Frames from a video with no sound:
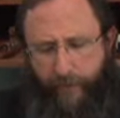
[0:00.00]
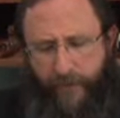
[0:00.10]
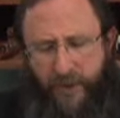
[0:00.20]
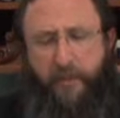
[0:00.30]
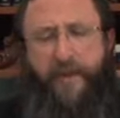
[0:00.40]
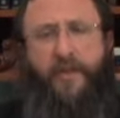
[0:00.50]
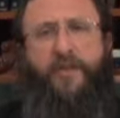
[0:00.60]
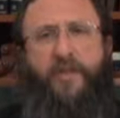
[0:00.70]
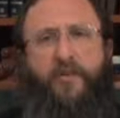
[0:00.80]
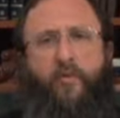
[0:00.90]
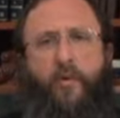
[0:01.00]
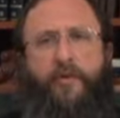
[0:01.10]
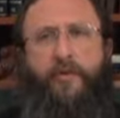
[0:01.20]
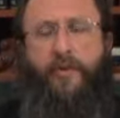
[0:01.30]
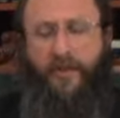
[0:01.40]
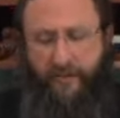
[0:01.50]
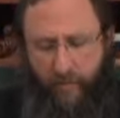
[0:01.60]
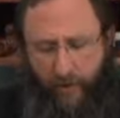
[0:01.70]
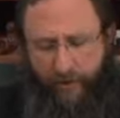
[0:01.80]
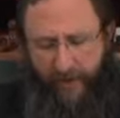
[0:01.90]
pishpesh, this northern
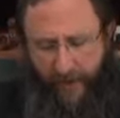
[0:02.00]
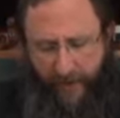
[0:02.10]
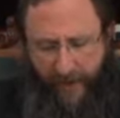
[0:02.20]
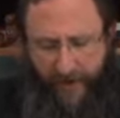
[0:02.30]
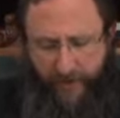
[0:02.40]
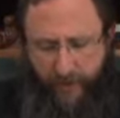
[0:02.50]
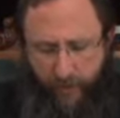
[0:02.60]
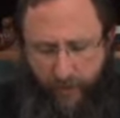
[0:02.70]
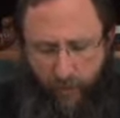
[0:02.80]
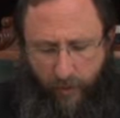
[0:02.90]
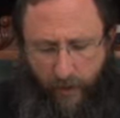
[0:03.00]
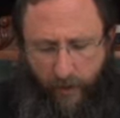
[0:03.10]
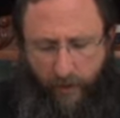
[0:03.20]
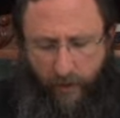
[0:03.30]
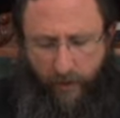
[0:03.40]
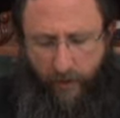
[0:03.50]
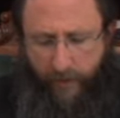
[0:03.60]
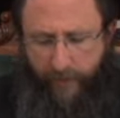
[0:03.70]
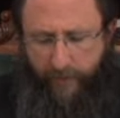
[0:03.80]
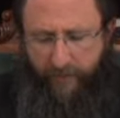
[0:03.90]
smaller gate, has no
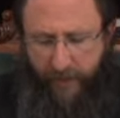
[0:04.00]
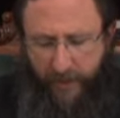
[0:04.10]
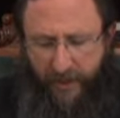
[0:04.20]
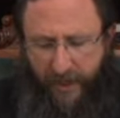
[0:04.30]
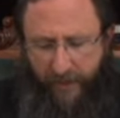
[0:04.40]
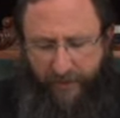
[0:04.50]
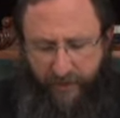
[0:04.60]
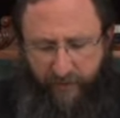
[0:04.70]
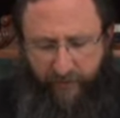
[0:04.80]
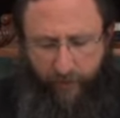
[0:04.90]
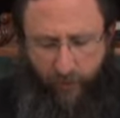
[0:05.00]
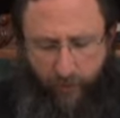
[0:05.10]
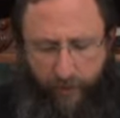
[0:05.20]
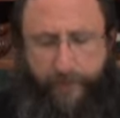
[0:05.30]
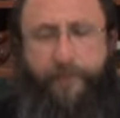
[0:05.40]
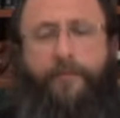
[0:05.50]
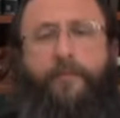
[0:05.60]
functionality for